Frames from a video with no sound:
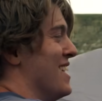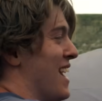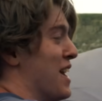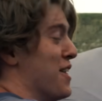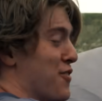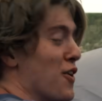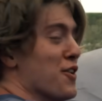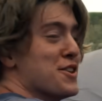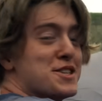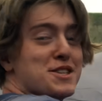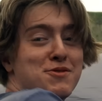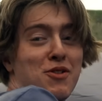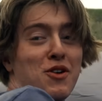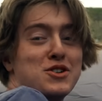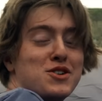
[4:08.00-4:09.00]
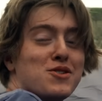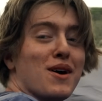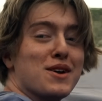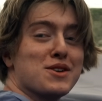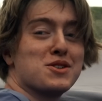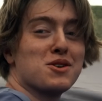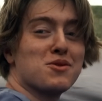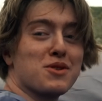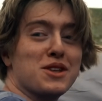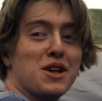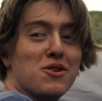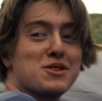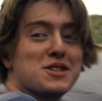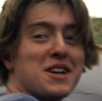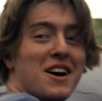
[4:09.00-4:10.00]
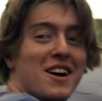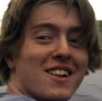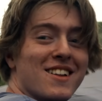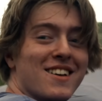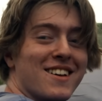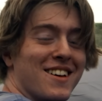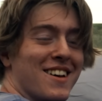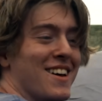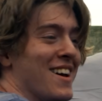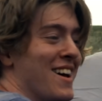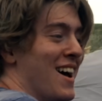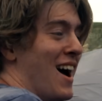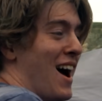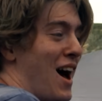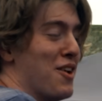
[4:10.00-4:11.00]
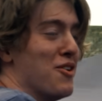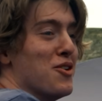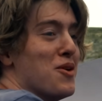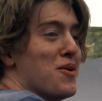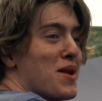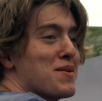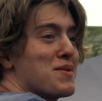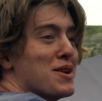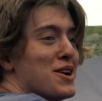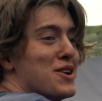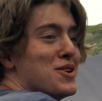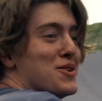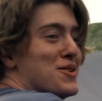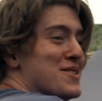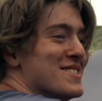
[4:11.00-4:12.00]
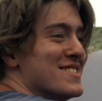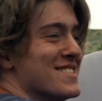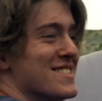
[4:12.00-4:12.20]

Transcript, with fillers: And if all this is for a Tyrannosaur with no skull, I don't know what I'm gonna do.